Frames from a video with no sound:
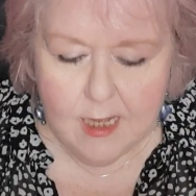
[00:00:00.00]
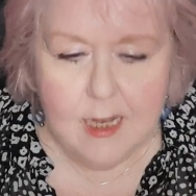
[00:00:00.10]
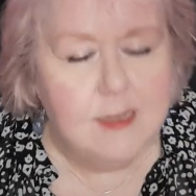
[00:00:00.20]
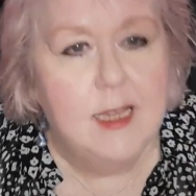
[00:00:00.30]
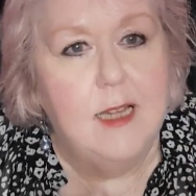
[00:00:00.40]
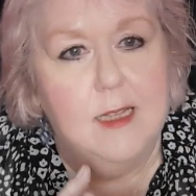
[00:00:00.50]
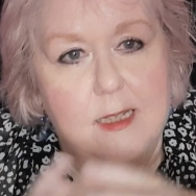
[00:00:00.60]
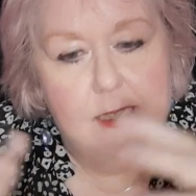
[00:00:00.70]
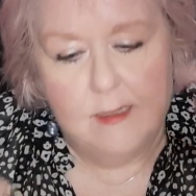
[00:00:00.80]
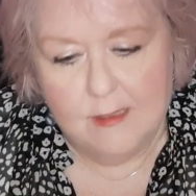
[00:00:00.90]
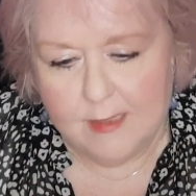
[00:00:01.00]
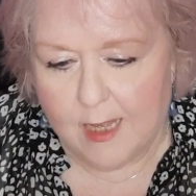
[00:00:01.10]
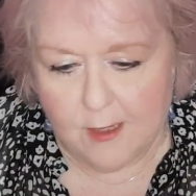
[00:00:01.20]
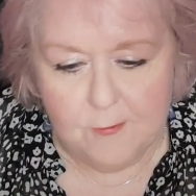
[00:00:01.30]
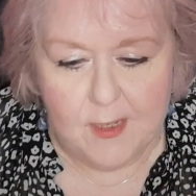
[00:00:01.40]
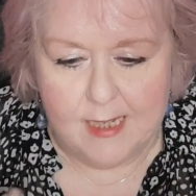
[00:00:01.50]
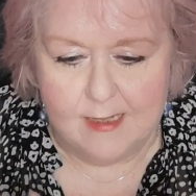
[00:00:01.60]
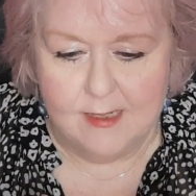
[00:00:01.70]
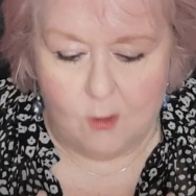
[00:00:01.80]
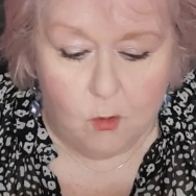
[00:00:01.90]
And that
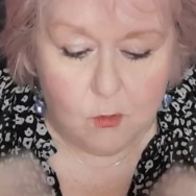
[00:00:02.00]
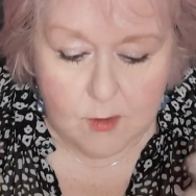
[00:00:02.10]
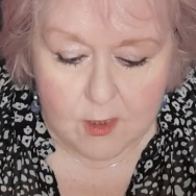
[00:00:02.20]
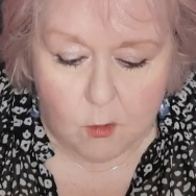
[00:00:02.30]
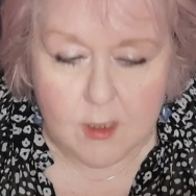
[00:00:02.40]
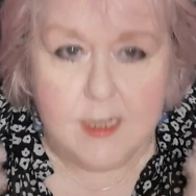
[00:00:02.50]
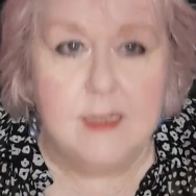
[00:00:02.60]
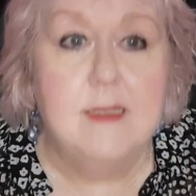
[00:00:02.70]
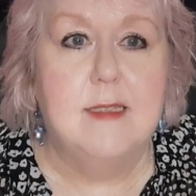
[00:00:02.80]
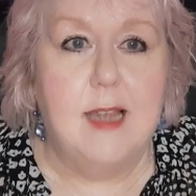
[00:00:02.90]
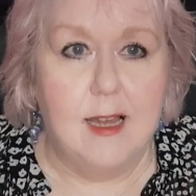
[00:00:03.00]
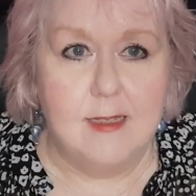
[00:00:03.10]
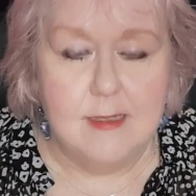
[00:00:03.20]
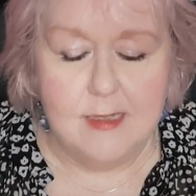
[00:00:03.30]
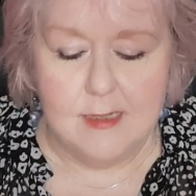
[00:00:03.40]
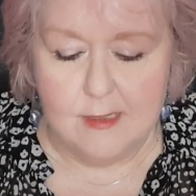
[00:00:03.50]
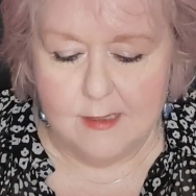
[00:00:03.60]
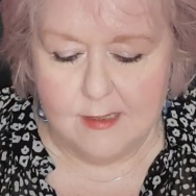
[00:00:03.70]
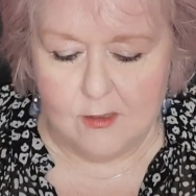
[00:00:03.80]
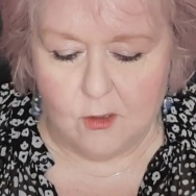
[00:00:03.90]
affects all the organs and the
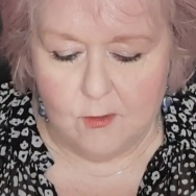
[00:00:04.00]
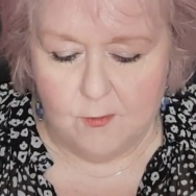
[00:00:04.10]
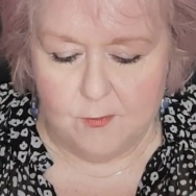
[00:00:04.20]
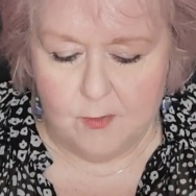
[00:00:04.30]
sort of